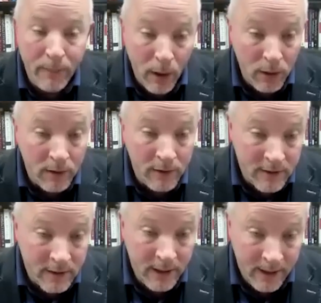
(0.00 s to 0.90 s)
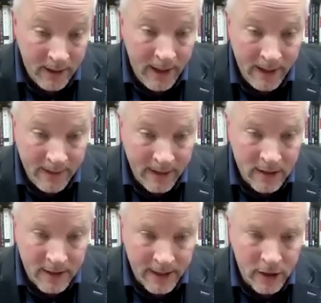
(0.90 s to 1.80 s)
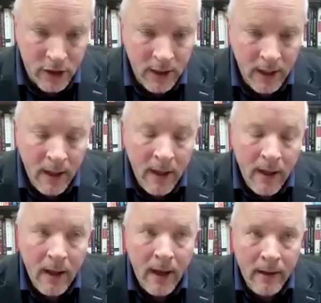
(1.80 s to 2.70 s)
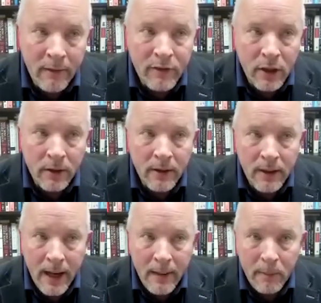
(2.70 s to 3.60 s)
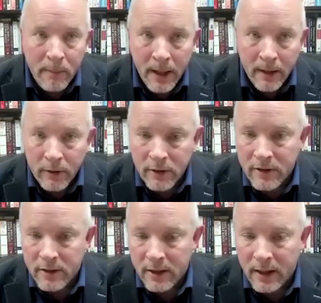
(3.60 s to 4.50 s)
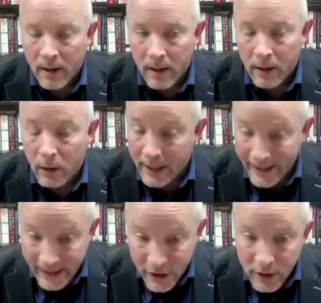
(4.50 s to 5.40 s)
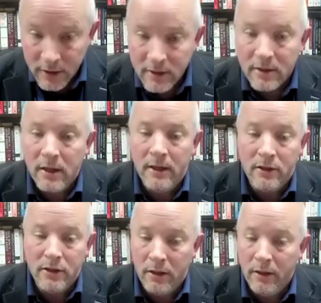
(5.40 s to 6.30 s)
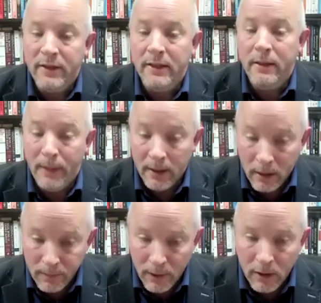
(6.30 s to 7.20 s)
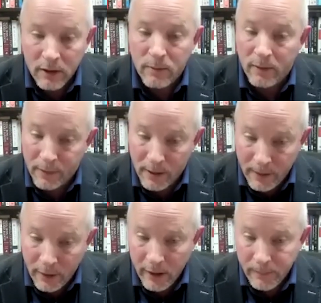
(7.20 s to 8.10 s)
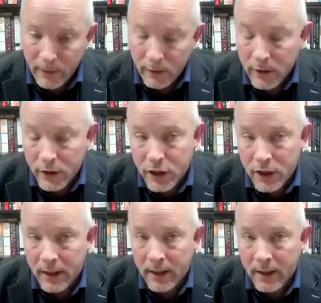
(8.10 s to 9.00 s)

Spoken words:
Poland at that stage. I lived on the labor migrant locations, so lived in the bungalow parks with primarily Polish